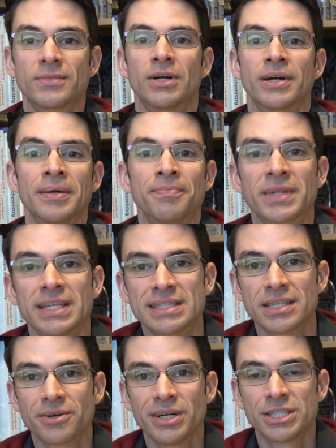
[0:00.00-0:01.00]
Okay,
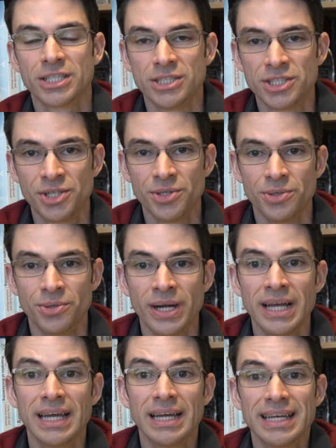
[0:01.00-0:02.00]
consideration
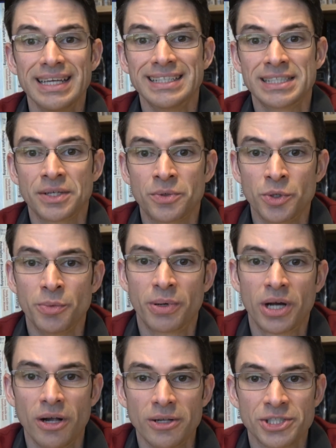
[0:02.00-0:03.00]
two is the
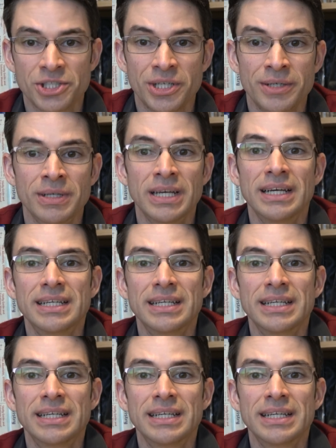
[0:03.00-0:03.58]
group culture.